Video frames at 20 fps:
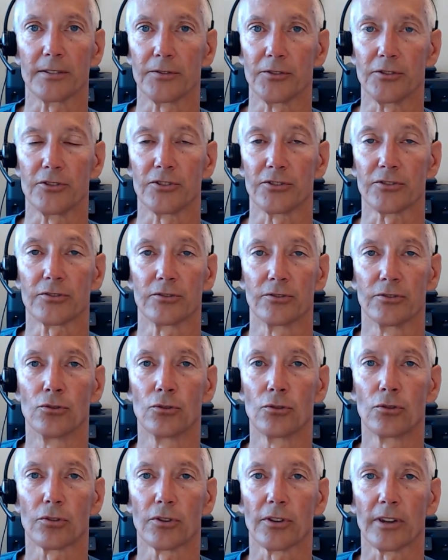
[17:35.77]
If you just
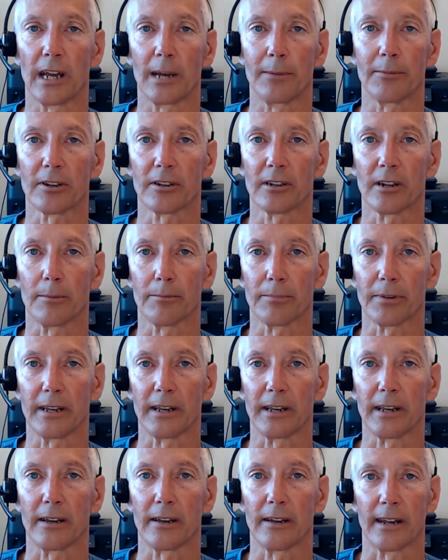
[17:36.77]
Google the name of the
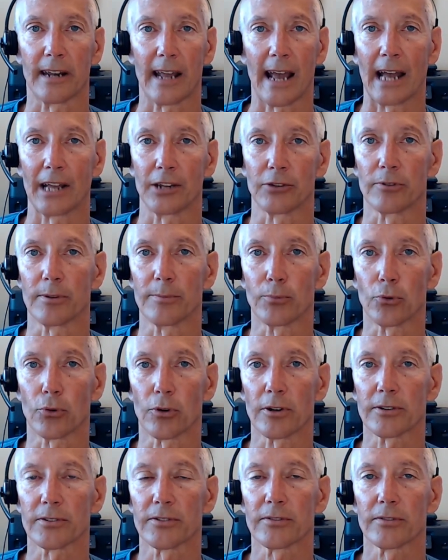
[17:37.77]
company and annual
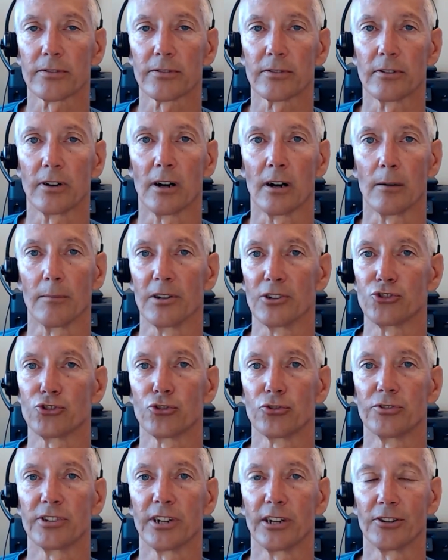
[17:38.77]
report, it
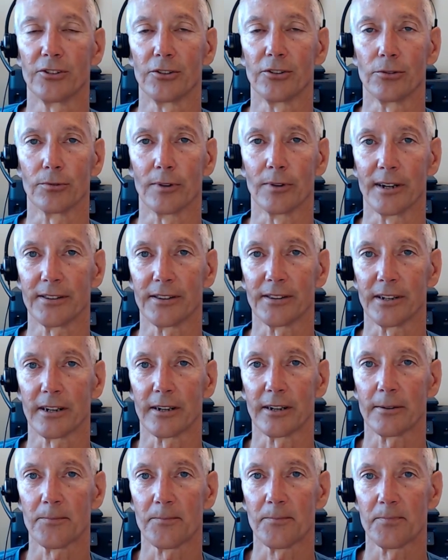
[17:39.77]
should take you right
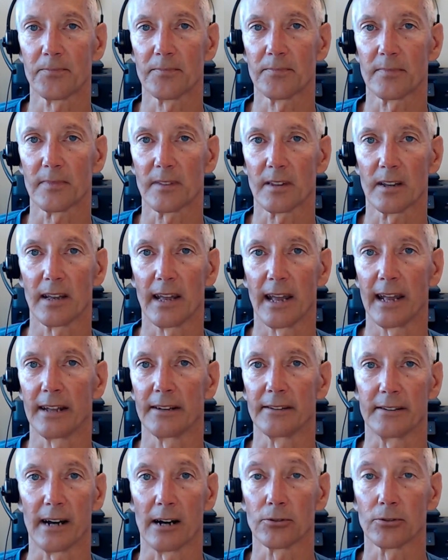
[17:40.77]
there.
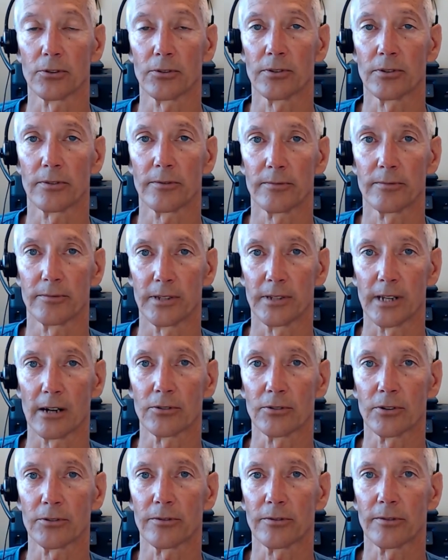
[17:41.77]
And download the
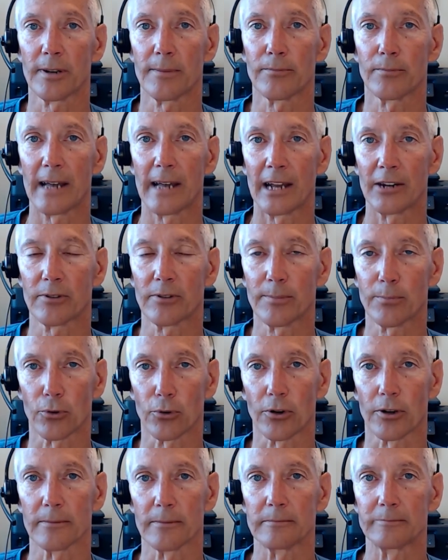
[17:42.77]
annual
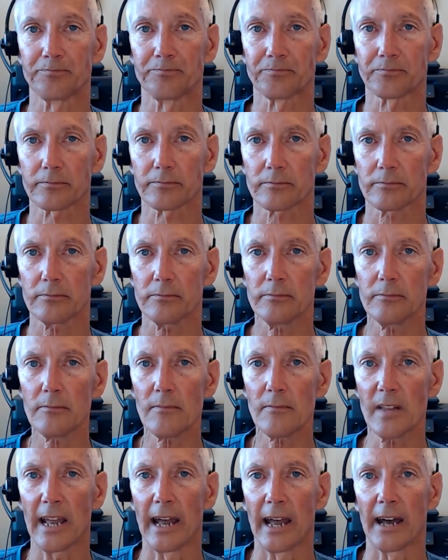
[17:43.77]
report
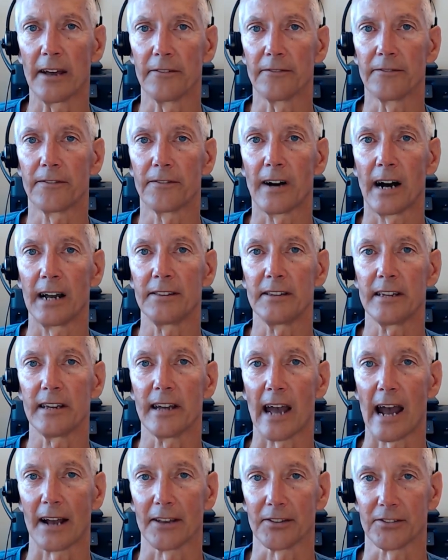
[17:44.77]
and find
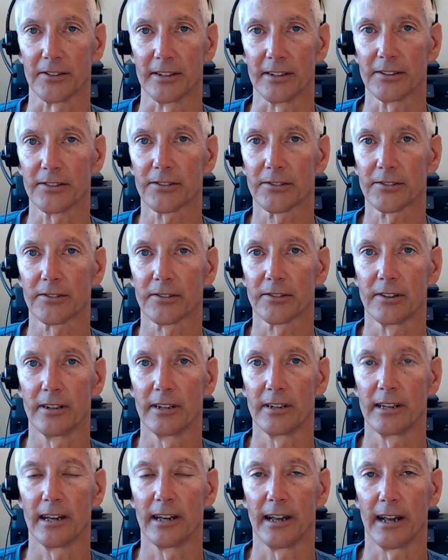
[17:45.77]
the assets
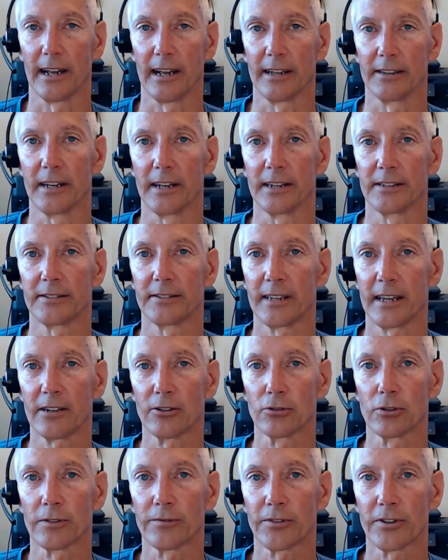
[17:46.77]
and take a
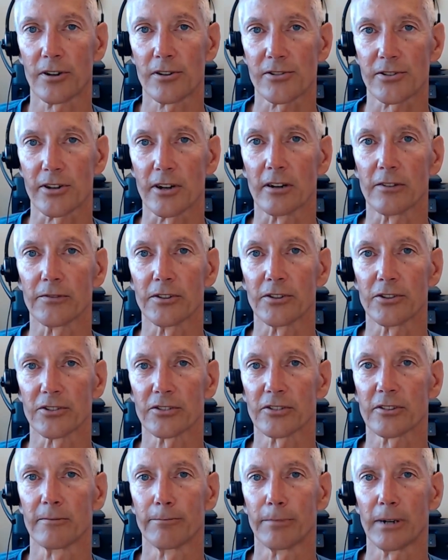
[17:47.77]
look for yourself and
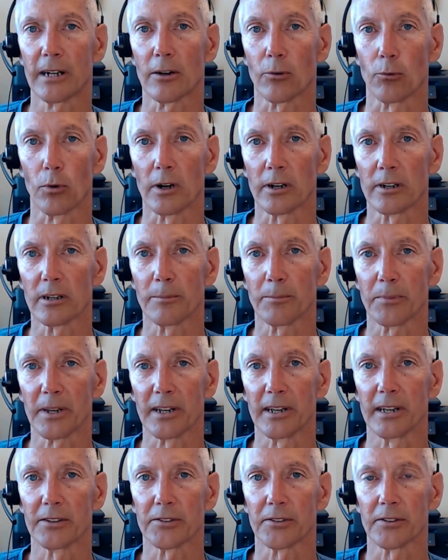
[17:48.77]
just compare one company
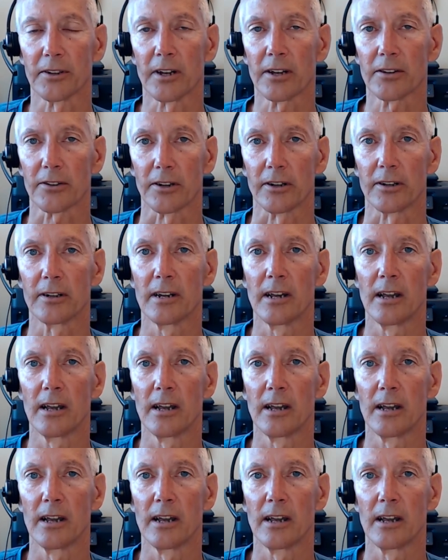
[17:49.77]
against another.